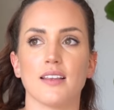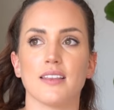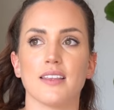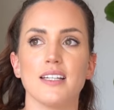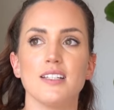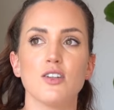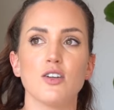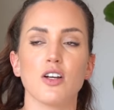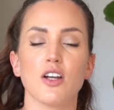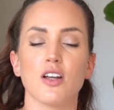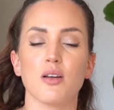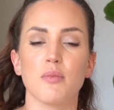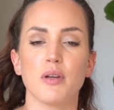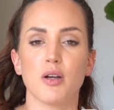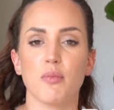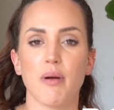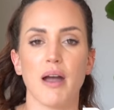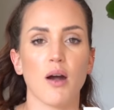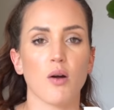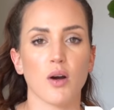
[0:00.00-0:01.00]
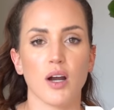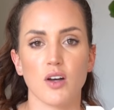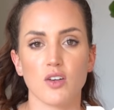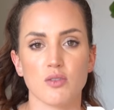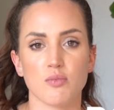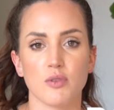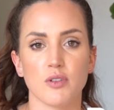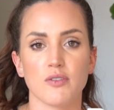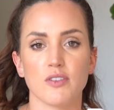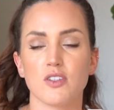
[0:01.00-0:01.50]
These are gonna be your
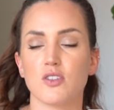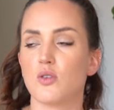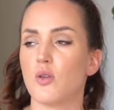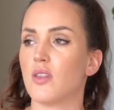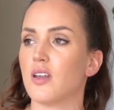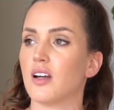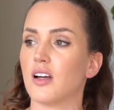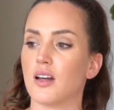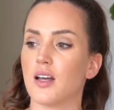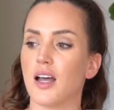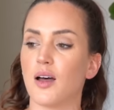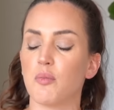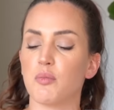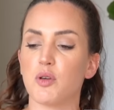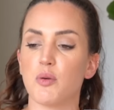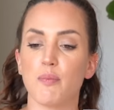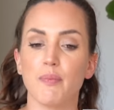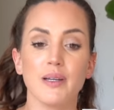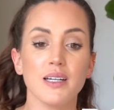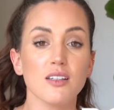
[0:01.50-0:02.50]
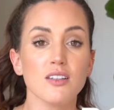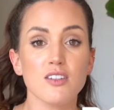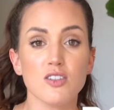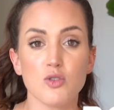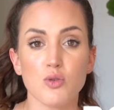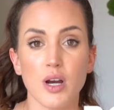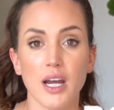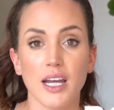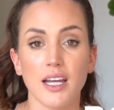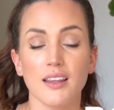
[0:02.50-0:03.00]
powerhouse moves. So they're gonna help you build
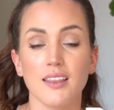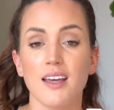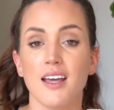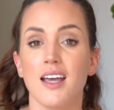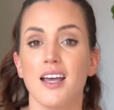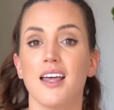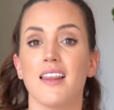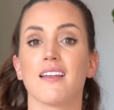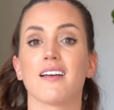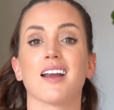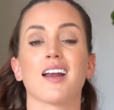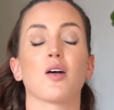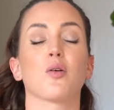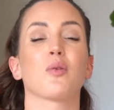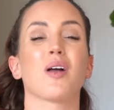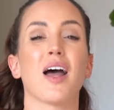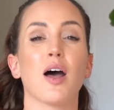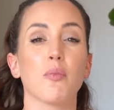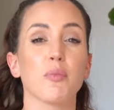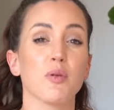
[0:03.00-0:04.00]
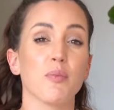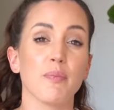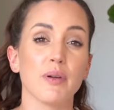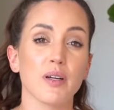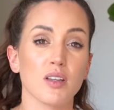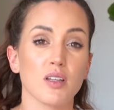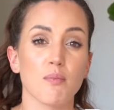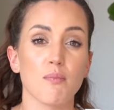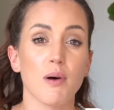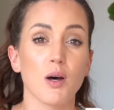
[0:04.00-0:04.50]
strength. They're gonna help you
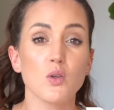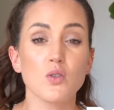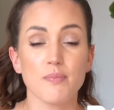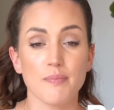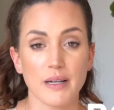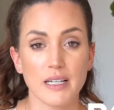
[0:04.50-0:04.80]
build the most